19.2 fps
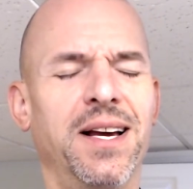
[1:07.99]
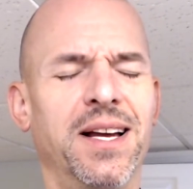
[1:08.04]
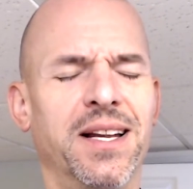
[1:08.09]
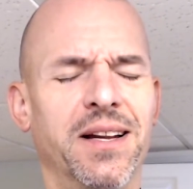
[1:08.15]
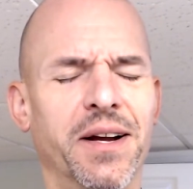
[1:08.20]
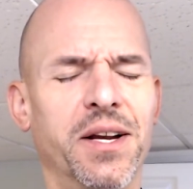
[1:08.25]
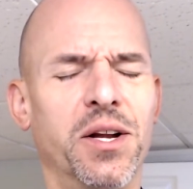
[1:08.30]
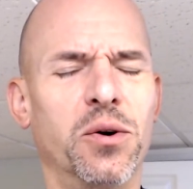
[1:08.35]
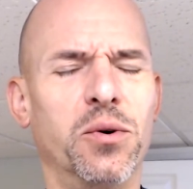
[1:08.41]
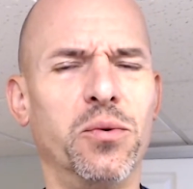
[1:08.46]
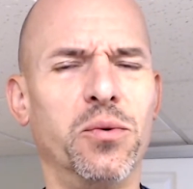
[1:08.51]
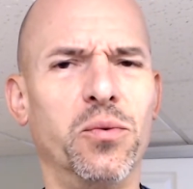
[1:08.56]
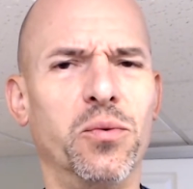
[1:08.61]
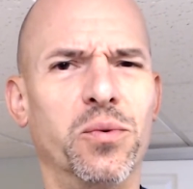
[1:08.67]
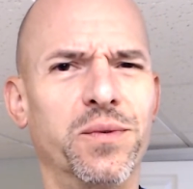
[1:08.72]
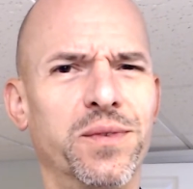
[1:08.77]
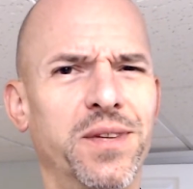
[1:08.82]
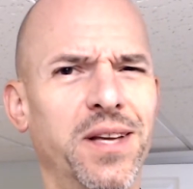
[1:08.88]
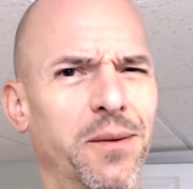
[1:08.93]
Now, I
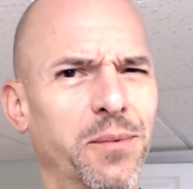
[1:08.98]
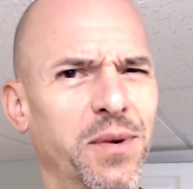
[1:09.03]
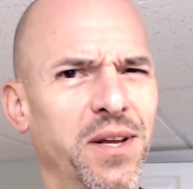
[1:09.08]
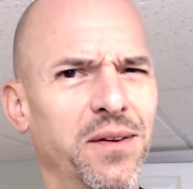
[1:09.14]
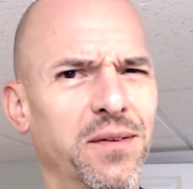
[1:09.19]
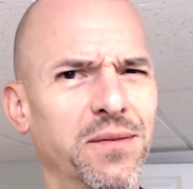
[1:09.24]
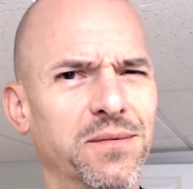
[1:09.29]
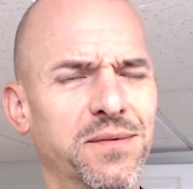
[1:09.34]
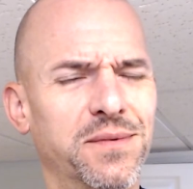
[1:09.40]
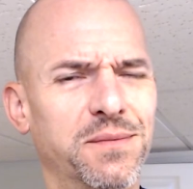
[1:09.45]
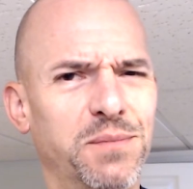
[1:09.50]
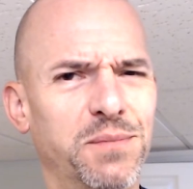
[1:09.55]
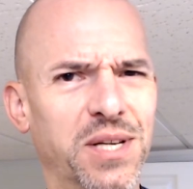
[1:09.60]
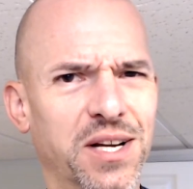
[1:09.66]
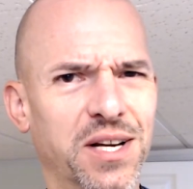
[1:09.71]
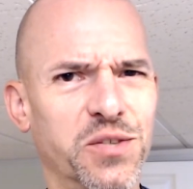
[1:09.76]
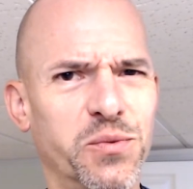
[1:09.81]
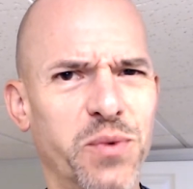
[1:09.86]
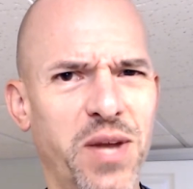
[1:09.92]
know that we,
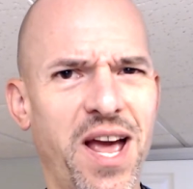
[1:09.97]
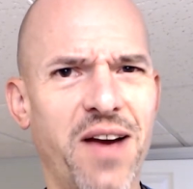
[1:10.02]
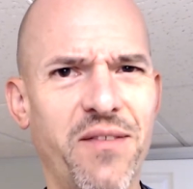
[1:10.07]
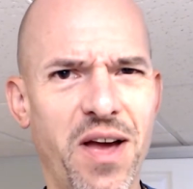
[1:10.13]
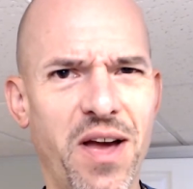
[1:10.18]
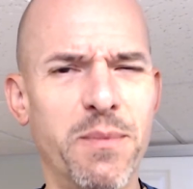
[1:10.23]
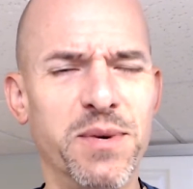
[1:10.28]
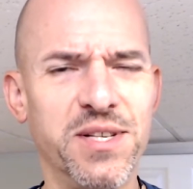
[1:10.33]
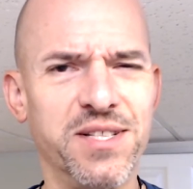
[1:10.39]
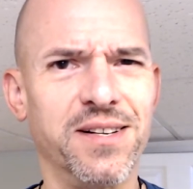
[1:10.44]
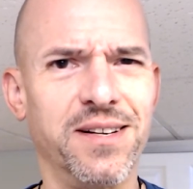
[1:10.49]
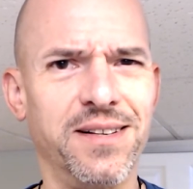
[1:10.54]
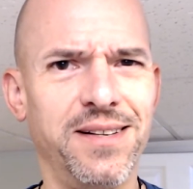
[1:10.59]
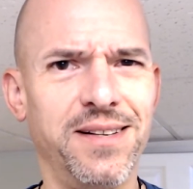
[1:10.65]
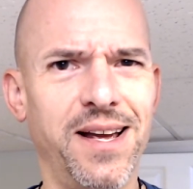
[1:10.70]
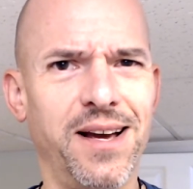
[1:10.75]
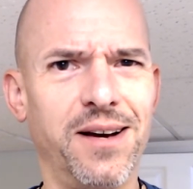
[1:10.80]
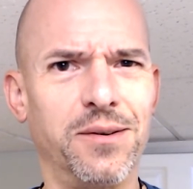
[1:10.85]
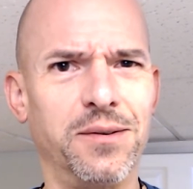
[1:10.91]
because we have Amazon
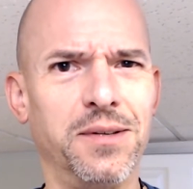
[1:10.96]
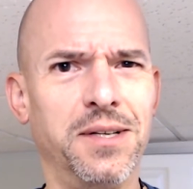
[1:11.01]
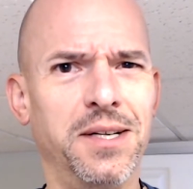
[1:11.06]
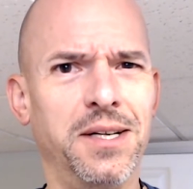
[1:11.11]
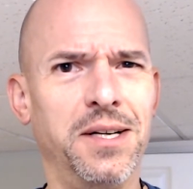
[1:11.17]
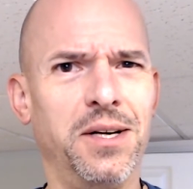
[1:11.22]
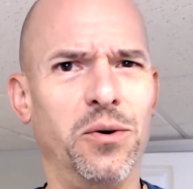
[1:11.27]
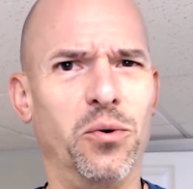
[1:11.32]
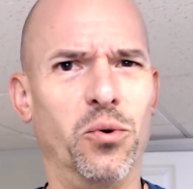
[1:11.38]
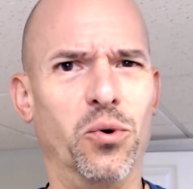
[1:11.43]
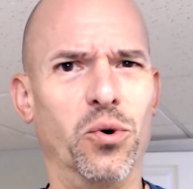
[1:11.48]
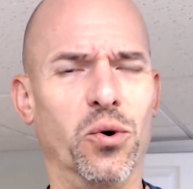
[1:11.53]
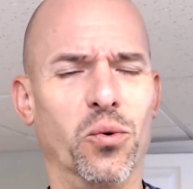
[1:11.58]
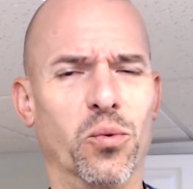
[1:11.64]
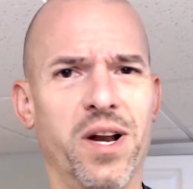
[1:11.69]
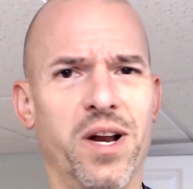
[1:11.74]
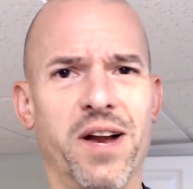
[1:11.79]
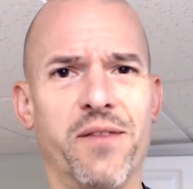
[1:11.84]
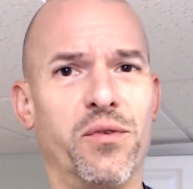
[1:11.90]
now or
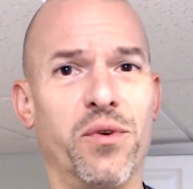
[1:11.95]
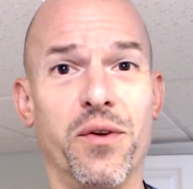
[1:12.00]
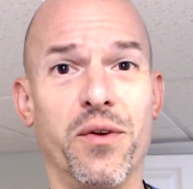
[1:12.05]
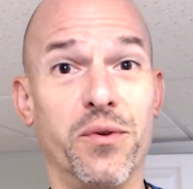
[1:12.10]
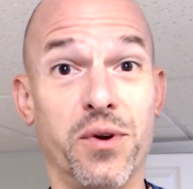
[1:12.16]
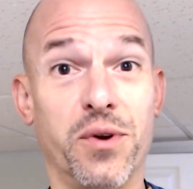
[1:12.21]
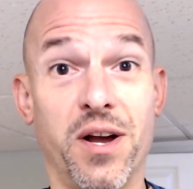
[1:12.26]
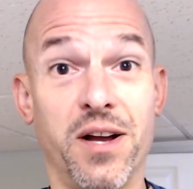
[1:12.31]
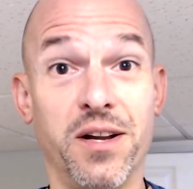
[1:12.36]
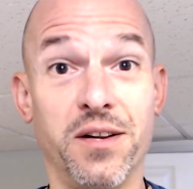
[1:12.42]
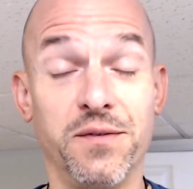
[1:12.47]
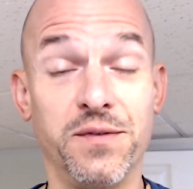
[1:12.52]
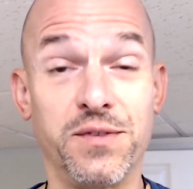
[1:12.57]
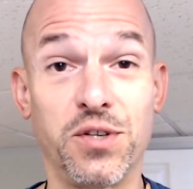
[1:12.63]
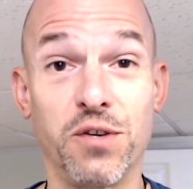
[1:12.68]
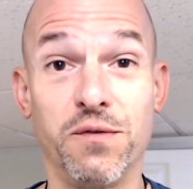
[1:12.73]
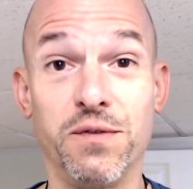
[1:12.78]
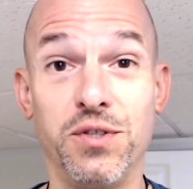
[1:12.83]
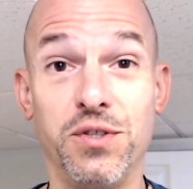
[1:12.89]
whatever other kind of
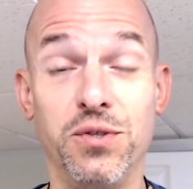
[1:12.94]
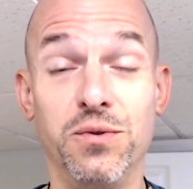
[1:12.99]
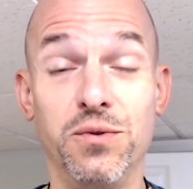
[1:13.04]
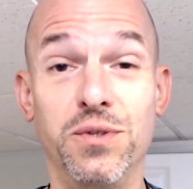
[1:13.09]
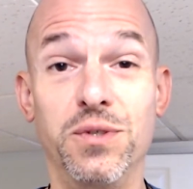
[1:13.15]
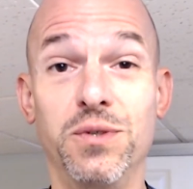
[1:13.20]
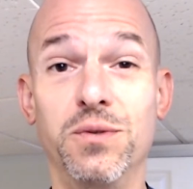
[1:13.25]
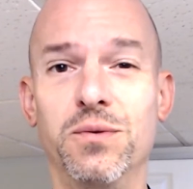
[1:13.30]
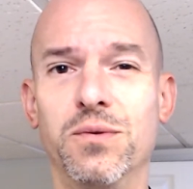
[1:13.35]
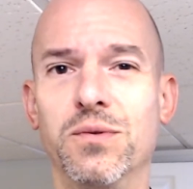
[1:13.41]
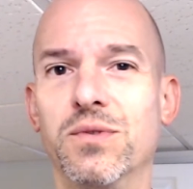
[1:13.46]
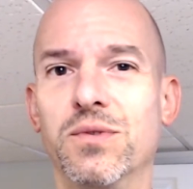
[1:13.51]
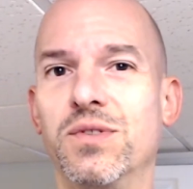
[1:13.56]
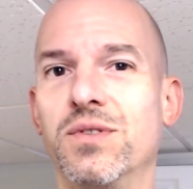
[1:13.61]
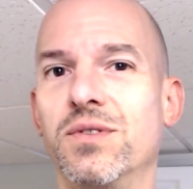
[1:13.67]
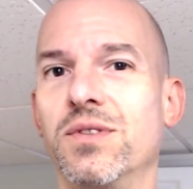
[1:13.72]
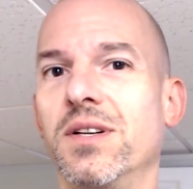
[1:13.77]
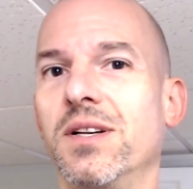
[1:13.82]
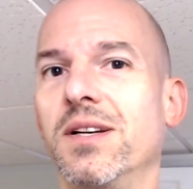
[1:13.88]
service you
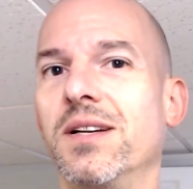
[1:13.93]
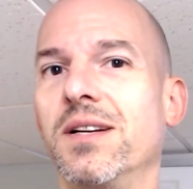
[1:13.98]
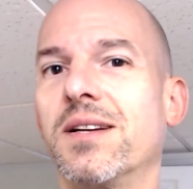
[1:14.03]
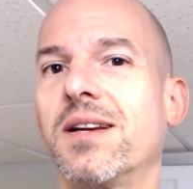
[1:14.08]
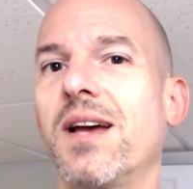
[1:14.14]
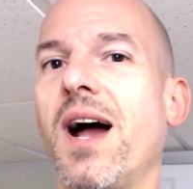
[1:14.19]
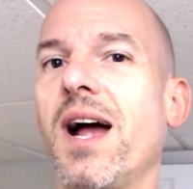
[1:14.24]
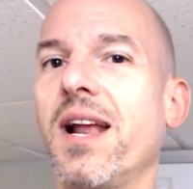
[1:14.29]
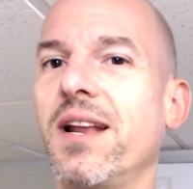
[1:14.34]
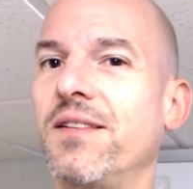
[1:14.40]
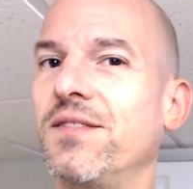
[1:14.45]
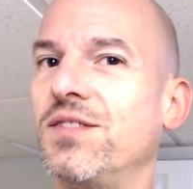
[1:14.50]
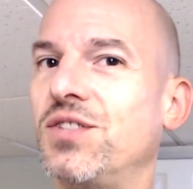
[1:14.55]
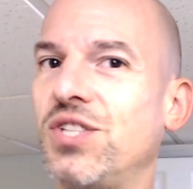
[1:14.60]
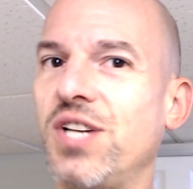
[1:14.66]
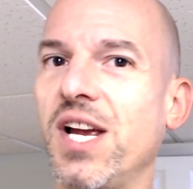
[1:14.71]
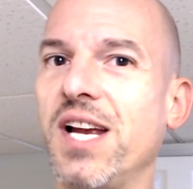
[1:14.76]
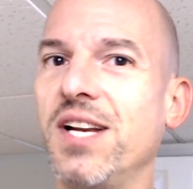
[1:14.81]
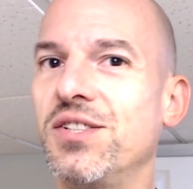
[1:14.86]
use, it kind of has
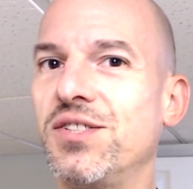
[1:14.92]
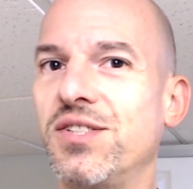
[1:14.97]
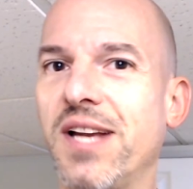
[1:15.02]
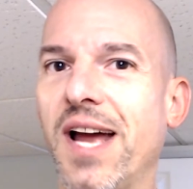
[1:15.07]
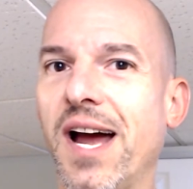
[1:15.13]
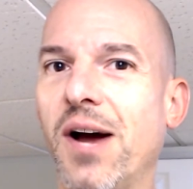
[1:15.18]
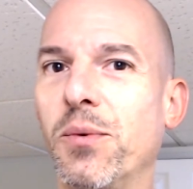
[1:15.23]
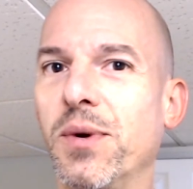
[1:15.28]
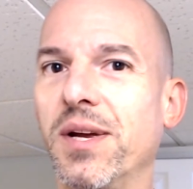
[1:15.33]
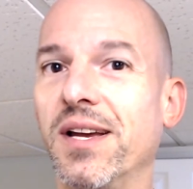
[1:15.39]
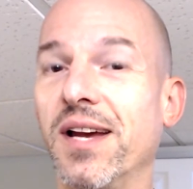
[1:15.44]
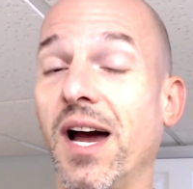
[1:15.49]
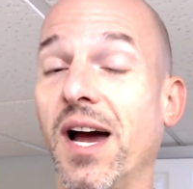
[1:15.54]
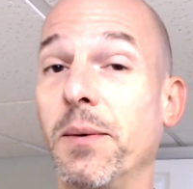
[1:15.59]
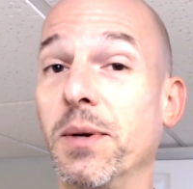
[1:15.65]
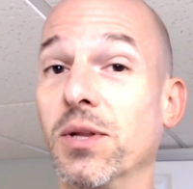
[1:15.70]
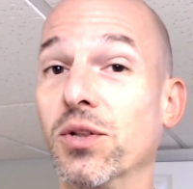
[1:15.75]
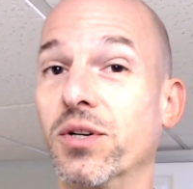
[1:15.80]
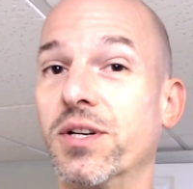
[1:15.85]
changed how we,
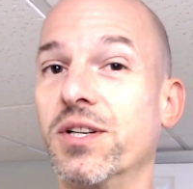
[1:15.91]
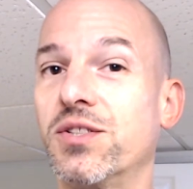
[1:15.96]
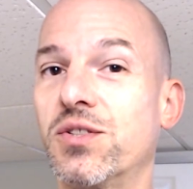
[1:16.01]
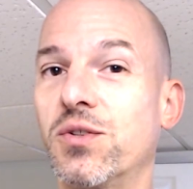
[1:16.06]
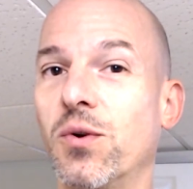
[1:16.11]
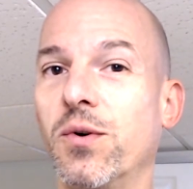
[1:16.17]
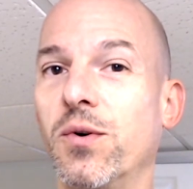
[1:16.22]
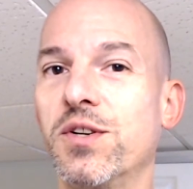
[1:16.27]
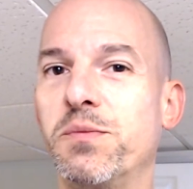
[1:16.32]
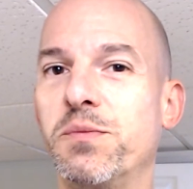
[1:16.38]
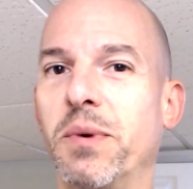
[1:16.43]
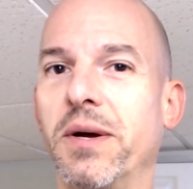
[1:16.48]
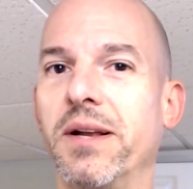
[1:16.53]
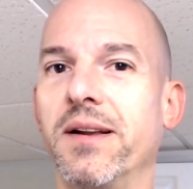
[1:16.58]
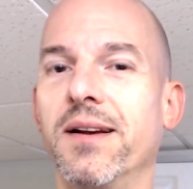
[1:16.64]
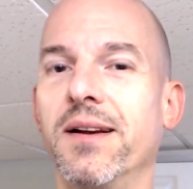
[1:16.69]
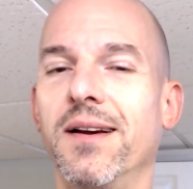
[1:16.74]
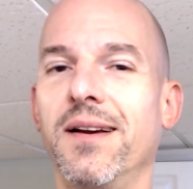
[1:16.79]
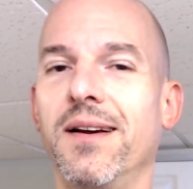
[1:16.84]
how we look at stores, but